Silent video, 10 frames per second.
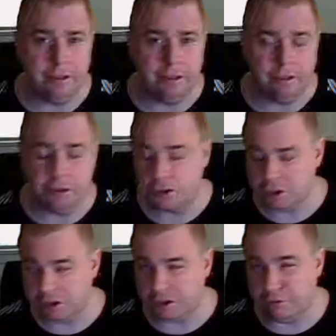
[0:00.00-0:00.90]
Those are
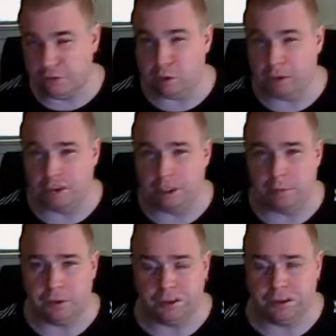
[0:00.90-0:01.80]
just a few
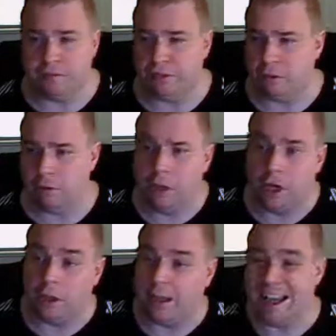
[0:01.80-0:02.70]
examples. I've found a
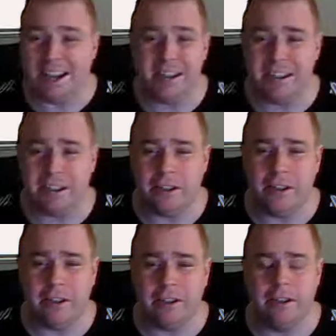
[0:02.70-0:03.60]
lot on the
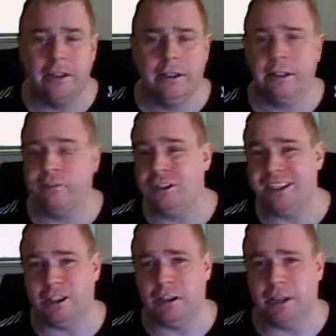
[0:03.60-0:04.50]
internet. If you
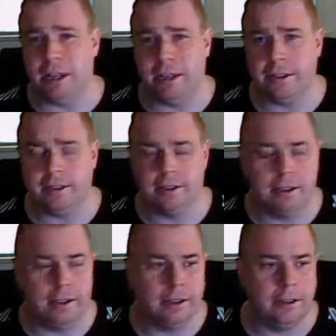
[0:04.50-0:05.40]
take a look at
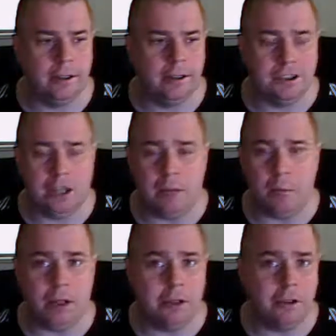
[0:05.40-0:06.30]
the top
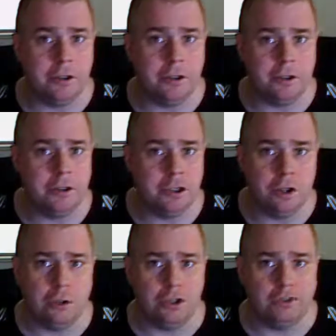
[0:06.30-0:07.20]
100
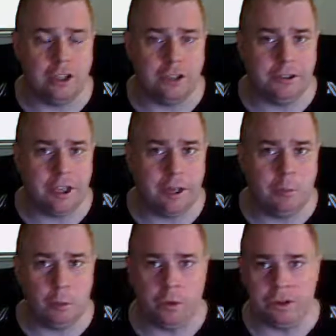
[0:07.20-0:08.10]
shows of all time
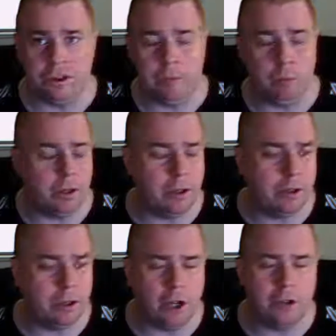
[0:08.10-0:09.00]
or the top
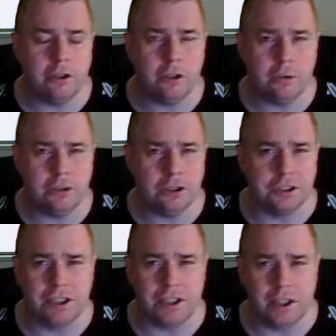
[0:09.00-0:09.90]
100 cartoons or
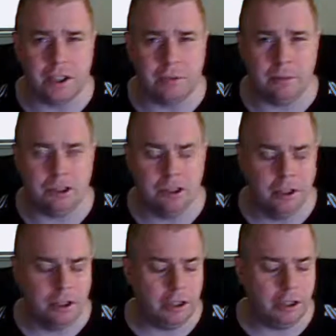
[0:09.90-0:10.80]
sitcoms,
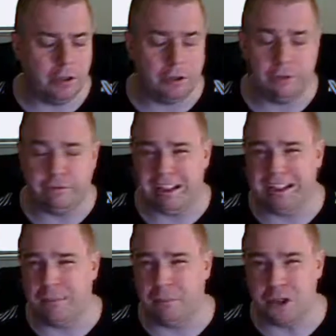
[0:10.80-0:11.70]
you'll find
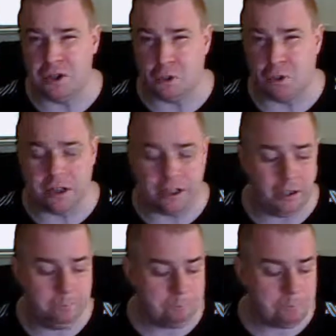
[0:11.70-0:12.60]
that a majority
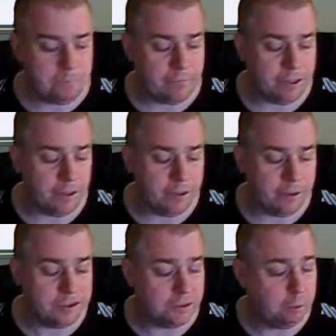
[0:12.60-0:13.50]

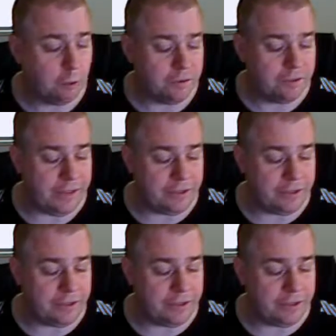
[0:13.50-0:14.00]
support that